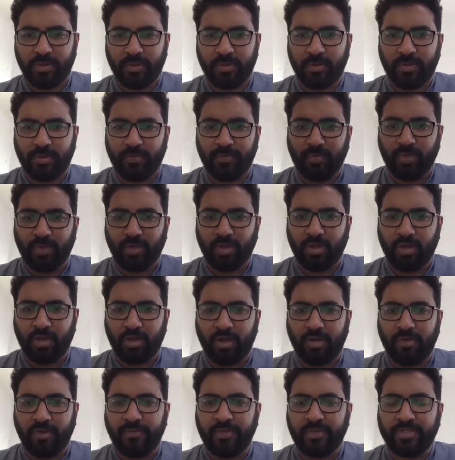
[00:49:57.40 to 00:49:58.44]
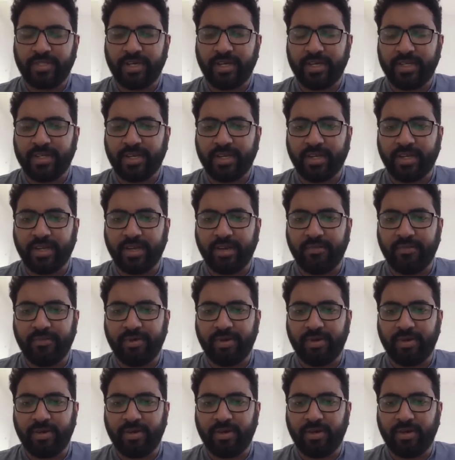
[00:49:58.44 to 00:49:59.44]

Uh, Vijay, I think uh, you, uh,